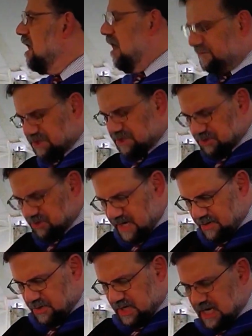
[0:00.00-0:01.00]
of
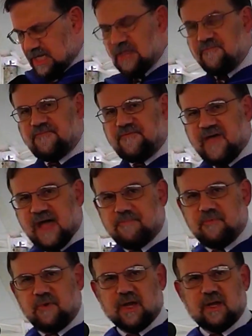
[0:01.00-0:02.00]
strengthening the
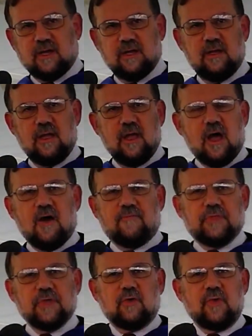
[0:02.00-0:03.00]
fabric
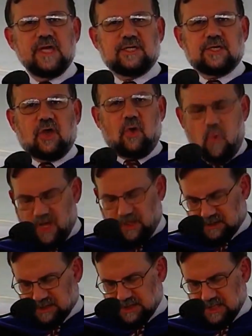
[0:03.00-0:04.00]
of the great
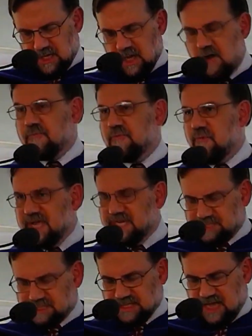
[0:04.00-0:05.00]
quilt of
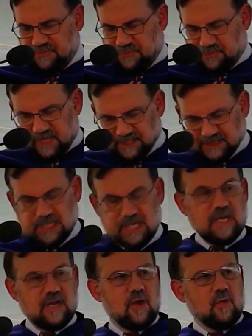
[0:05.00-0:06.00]
race,
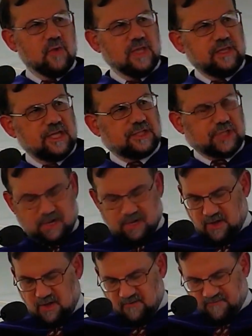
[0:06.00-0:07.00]
ethnicity,
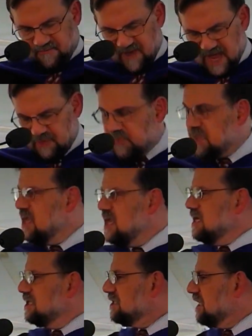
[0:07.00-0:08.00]
religion, faith,
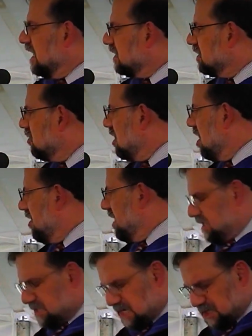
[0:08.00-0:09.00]
sexual
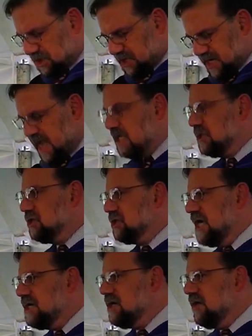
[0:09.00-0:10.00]
orientation, and
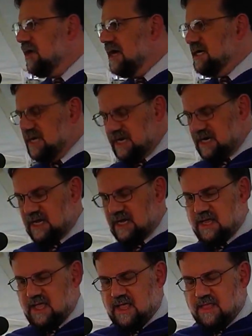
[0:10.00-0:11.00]
gender
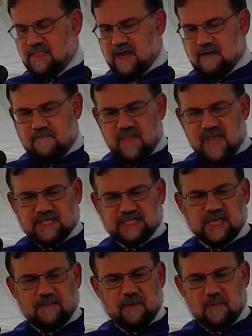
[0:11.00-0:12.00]
identity that
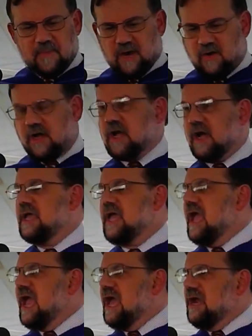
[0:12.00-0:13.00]
makes up
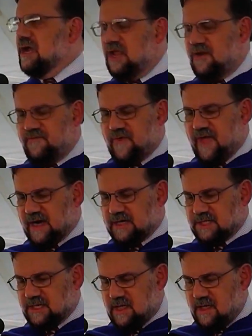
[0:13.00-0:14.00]
America and, in
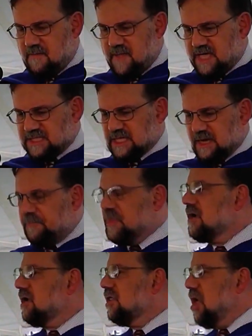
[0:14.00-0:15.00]
fact, makes up
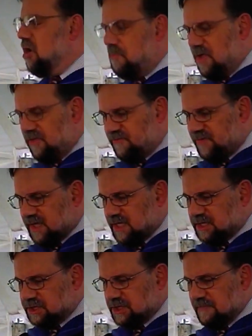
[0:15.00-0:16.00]
the global
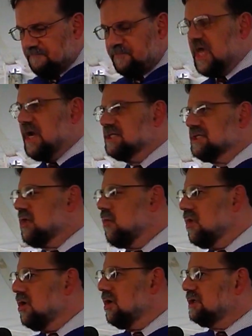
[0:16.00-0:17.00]
village that is the
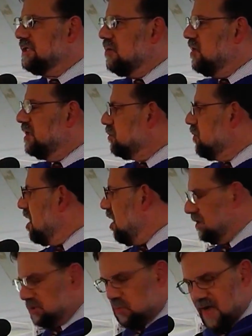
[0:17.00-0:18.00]
world in which we
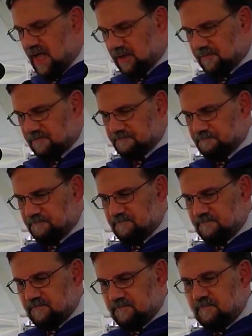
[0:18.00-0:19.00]
all dwell.
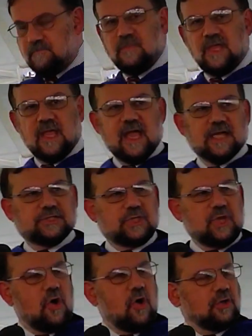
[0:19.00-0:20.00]
As
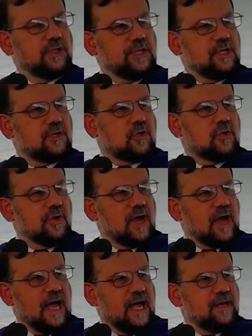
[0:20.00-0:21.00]
the Holy
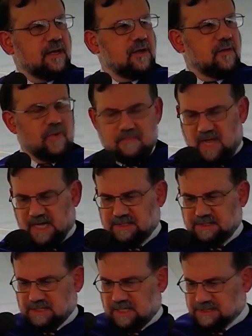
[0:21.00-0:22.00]
Quran
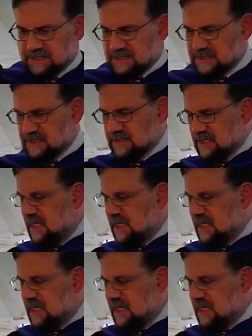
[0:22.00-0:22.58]
reminds us,